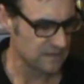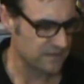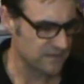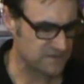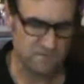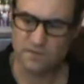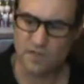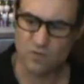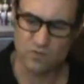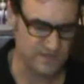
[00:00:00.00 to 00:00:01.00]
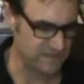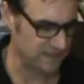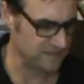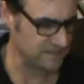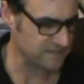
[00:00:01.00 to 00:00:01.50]
this floral
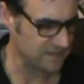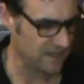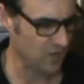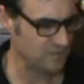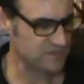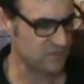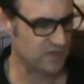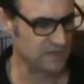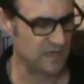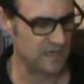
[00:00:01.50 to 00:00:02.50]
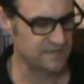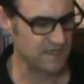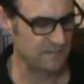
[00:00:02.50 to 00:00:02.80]
scent helps to release